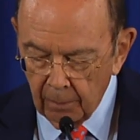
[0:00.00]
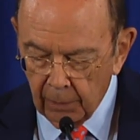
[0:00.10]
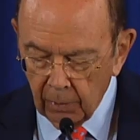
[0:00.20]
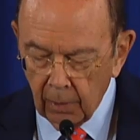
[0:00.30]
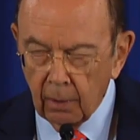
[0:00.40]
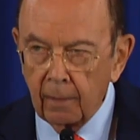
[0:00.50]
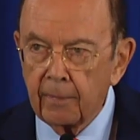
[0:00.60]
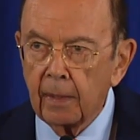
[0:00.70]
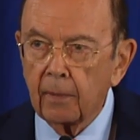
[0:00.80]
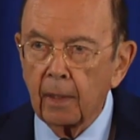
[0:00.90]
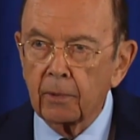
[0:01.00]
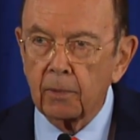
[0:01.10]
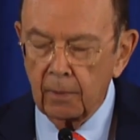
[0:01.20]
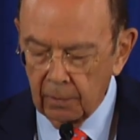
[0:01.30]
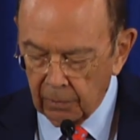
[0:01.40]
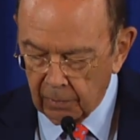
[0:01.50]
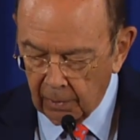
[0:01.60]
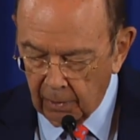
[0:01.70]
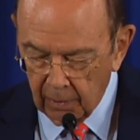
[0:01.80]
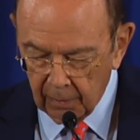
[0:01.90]
Bureau of Industrial
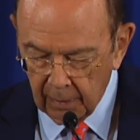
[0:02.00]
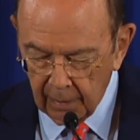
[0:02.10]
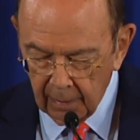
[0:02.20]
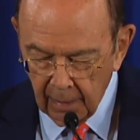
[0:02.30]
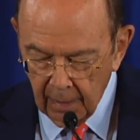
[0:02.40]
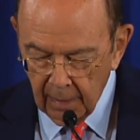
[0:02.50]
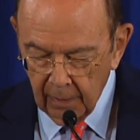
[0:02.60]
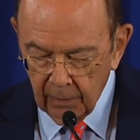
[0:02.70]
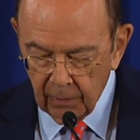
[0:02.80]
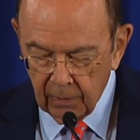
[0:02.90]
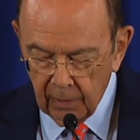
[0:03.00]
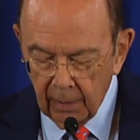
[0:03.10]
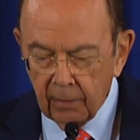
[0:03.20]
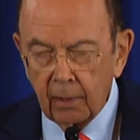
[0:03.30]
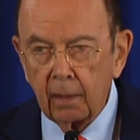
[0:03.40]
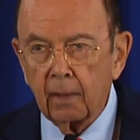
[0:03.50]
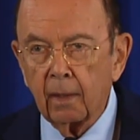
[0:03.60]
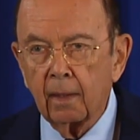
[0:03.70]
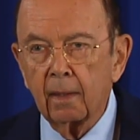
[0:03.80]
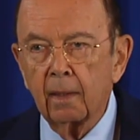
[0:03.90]
Security.
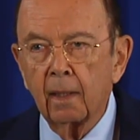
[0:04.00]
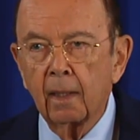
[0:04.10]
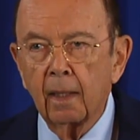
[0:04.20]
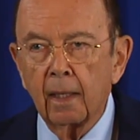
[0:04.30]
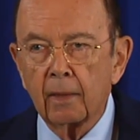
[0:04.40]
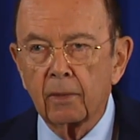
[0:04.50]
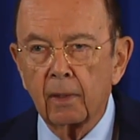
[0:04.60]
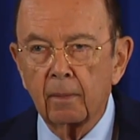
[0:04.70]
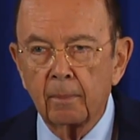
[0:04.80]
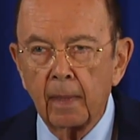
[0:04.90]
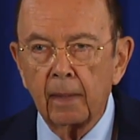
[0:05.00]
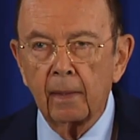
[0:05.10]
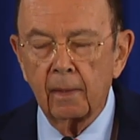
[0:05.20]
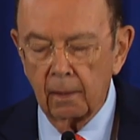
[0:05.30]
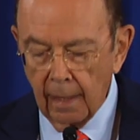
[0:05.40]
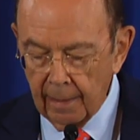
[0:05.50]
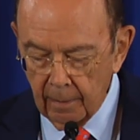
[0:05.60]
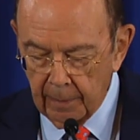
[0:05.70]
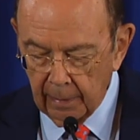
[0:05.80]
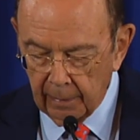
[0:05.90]
ZTE has admitted
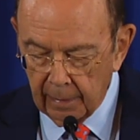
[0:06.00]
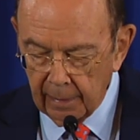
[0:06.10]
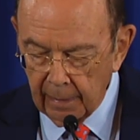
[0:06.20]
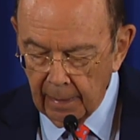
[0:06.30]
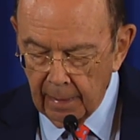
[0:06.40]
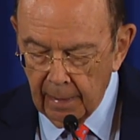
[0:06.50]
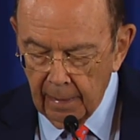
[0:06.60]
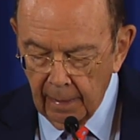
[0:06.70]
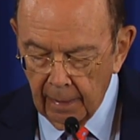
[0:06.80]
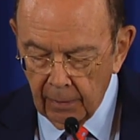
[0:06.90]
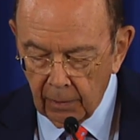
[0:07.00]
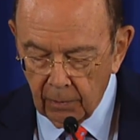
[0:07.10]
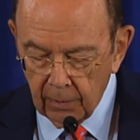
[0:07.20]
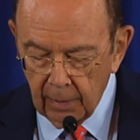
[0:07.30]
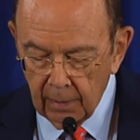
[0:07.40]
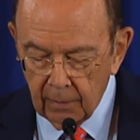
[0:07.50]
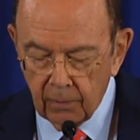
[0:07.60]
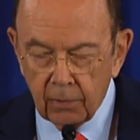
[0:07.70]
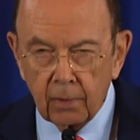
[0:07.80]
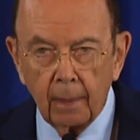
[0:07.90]
liability and agreed,
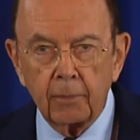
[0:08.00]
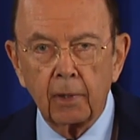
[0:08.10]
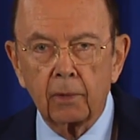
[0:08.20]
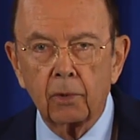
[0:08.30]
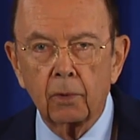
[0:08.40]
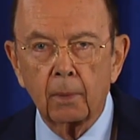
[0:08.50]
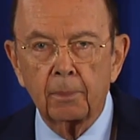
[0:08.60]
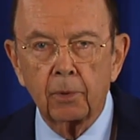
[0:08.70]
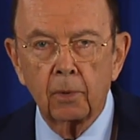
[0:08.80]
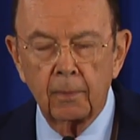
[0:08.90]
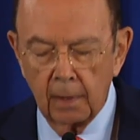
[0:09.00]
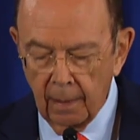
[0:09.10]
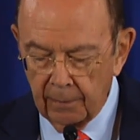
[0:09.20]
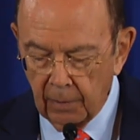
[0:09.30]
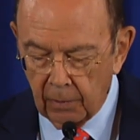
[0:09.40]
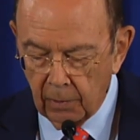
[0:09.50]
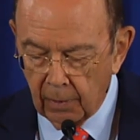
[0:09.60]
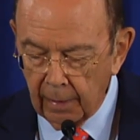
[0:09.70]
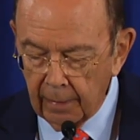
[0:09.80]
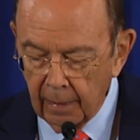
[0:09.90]
subject to approval of the
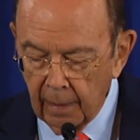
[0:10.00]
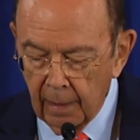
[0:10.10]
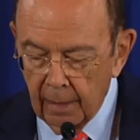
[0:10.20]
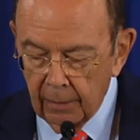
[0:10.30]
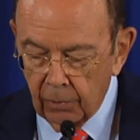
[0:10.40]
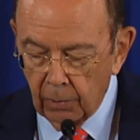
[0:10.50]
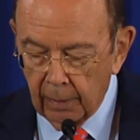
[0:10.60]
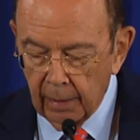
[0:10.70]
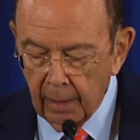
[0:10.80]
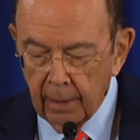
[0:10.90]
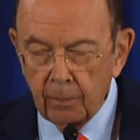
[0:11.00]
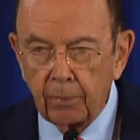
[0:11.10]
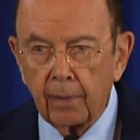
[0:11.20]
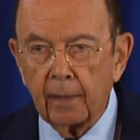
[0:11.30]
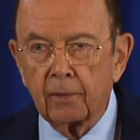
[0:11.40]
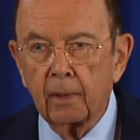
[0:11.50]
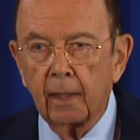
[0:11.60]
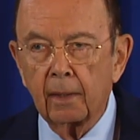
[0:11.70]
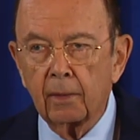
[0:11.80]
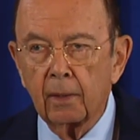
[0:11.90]
court, to an
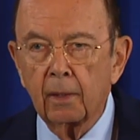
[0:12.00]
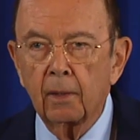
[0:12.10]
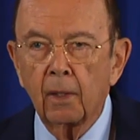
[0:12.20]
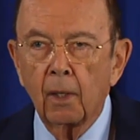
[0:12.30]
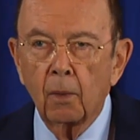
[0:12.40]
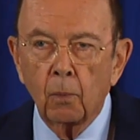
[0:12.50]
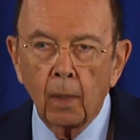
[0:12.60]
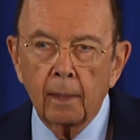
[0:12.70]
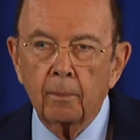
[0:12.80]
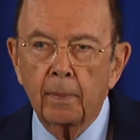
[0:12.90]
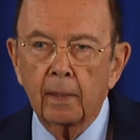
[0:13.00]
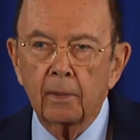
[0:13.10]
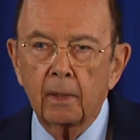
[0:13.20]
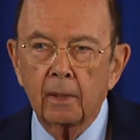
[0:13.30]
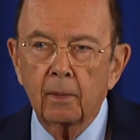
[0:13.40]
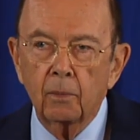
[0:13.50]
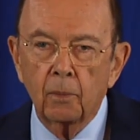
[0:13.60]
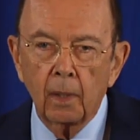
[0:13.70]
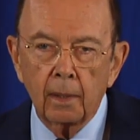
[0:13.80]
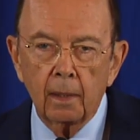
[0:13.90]
unprecedented
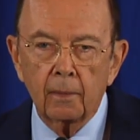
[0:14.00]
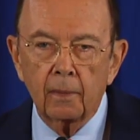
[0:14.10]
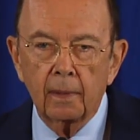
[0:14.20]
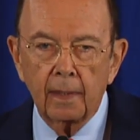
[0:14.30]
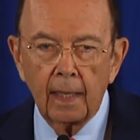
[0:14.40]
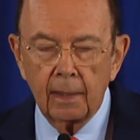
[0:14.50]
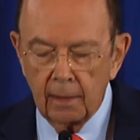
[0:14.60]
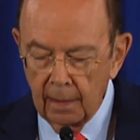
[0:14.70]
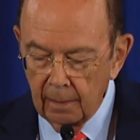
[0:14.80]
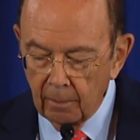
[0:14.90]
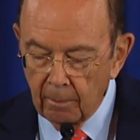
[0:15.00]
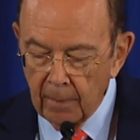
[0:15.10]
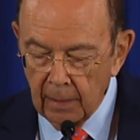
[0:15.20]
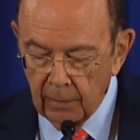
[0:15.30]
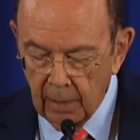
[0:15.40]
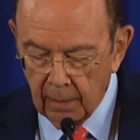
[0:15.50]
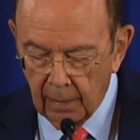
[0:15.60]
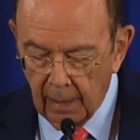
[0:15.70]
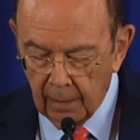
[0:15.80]
$1.19 billion